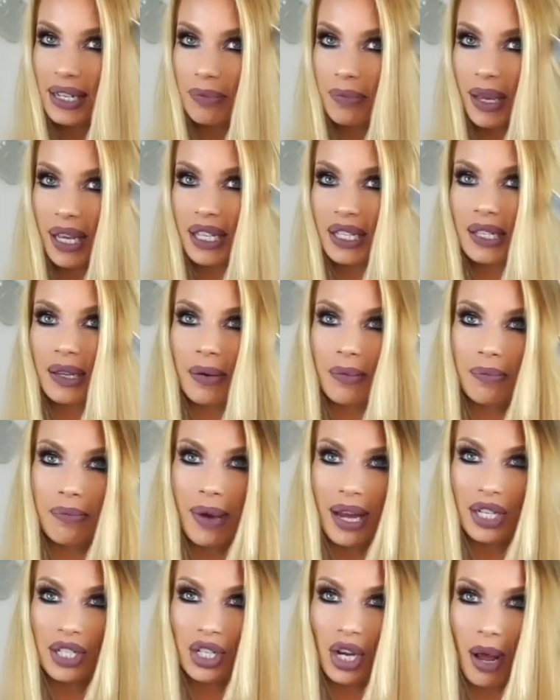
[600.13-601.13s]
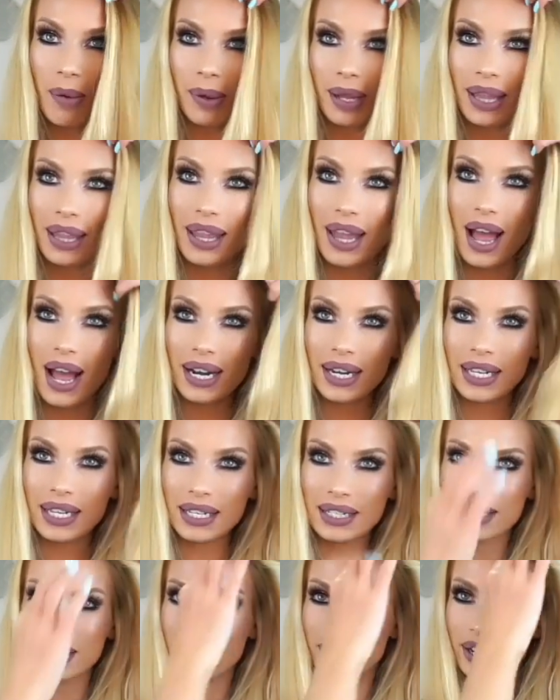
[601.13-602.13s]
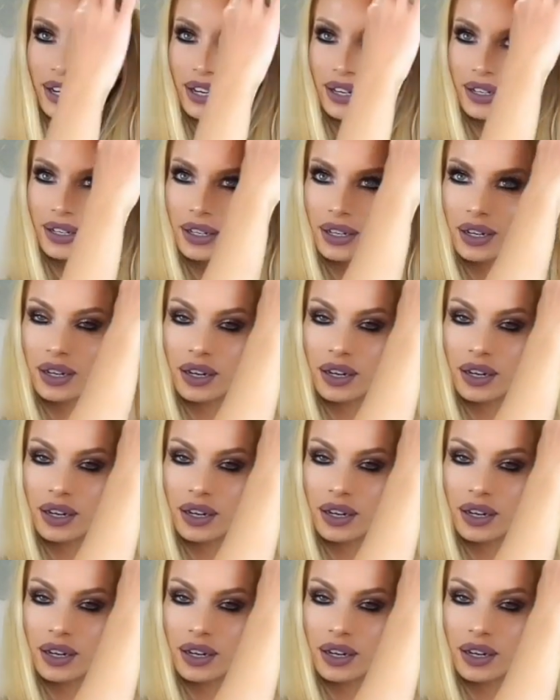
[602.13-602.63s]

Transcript: makes my job a lot easier.